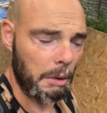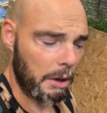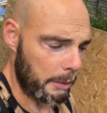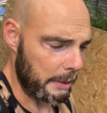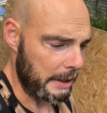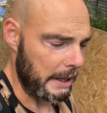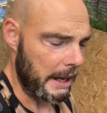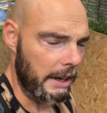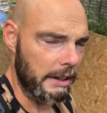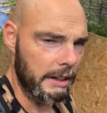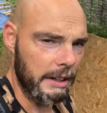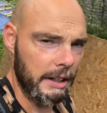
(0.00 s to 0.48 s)
have we
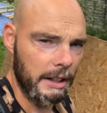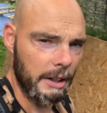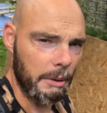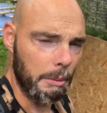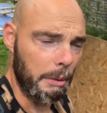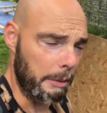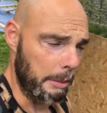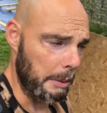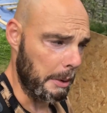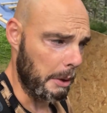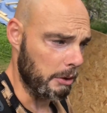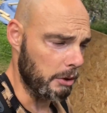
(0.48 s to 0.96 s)
done? What
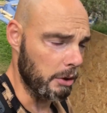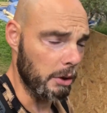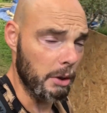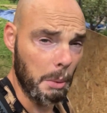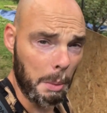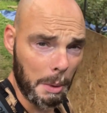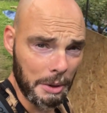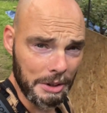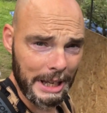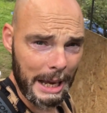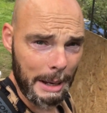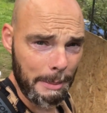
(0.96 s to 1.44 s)
have we got to?
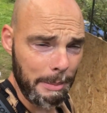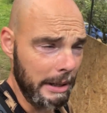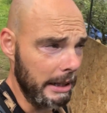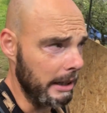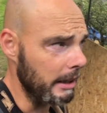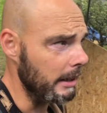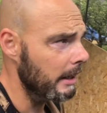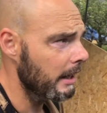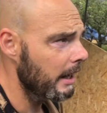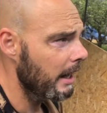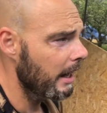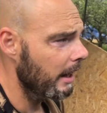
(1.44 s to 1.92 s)
What's happening?
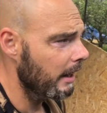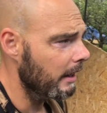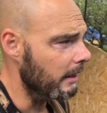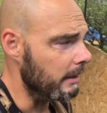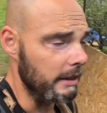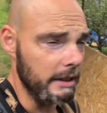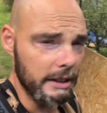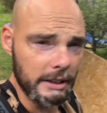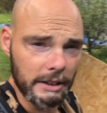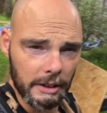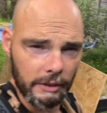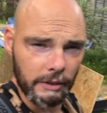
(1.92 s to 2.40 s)

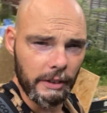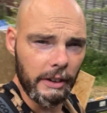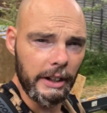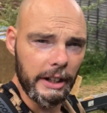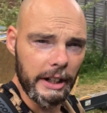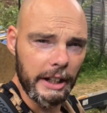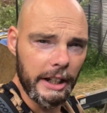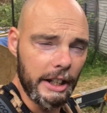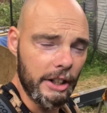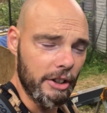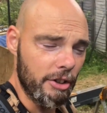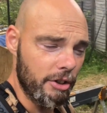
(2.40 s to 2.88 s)
These are
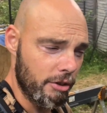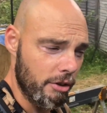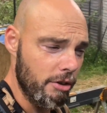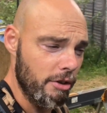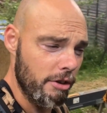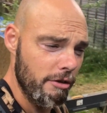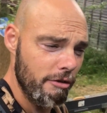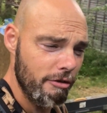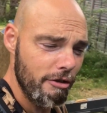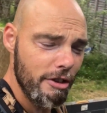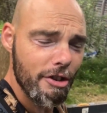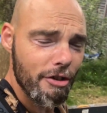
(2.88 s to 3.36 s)
very
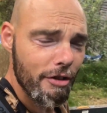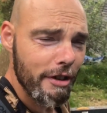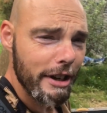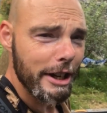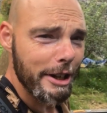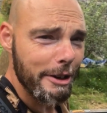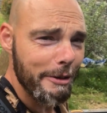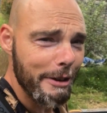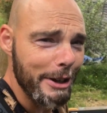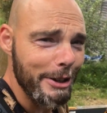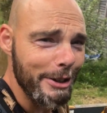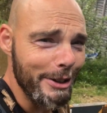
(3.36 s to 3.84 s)
intriguing
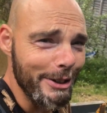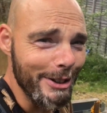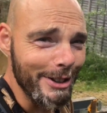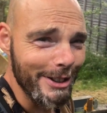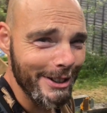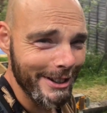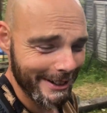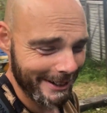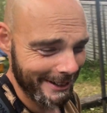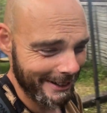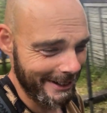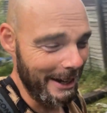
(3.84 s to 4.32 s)
questions,
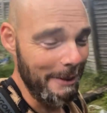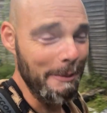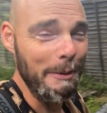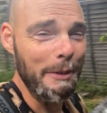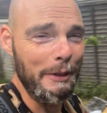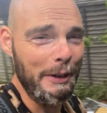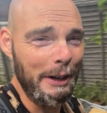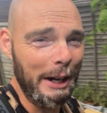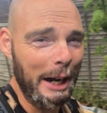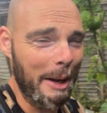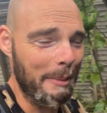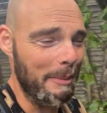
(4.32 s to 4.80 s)
and we're
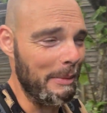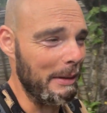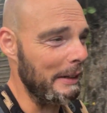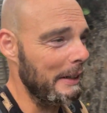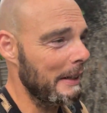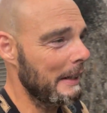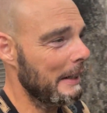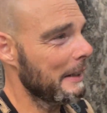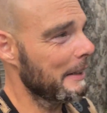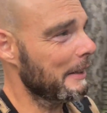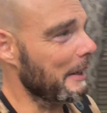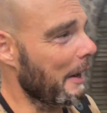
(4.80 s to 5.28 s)
very happy.
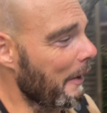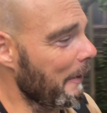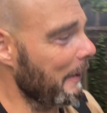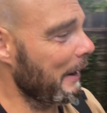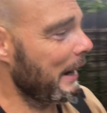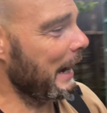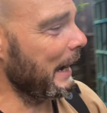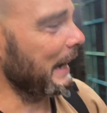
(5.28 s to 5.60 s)
So here